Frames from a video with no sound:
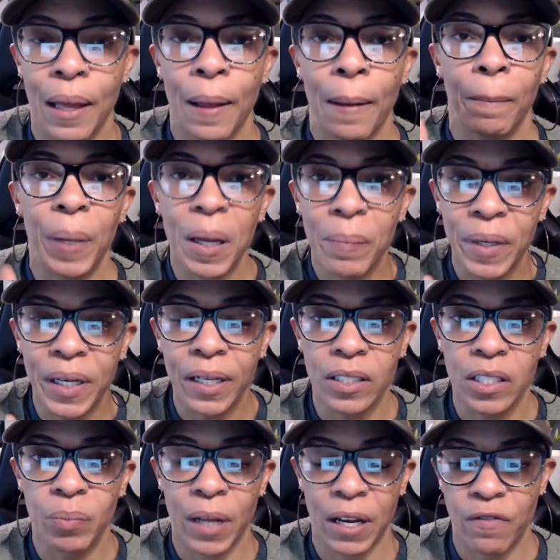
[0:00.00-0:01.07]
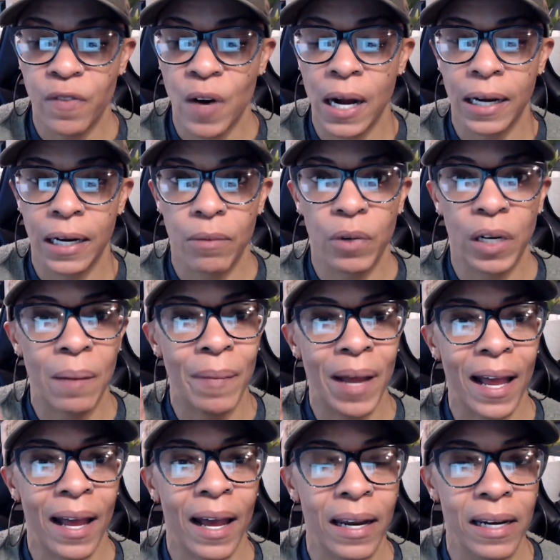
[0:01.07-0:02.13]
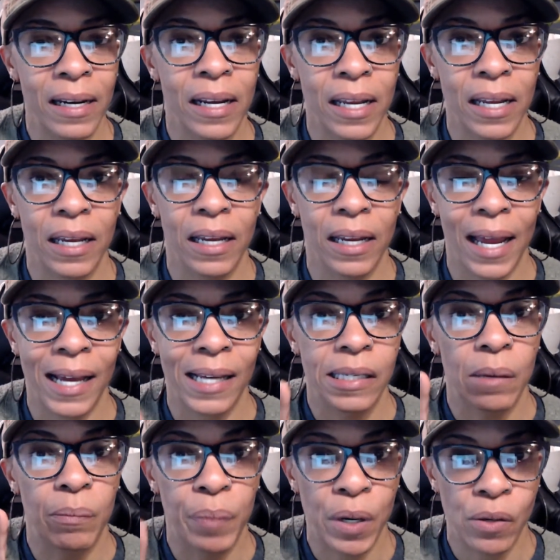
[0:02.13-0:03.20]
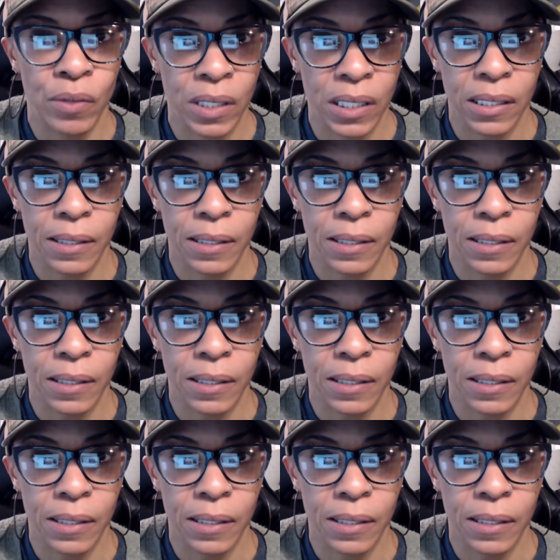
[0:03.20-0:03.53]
But because it's Black Friday, what I'm adding in as a bonus